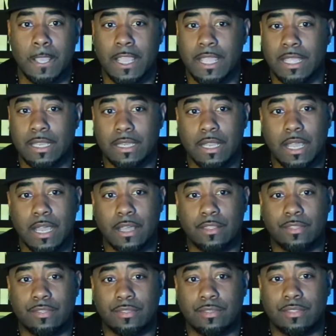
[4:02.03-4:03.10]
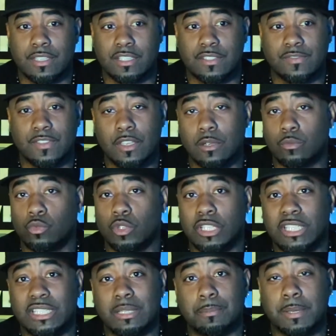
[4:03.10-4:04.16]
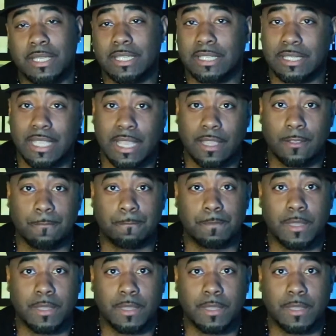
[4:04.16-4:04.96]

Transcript: And this film really depicted that.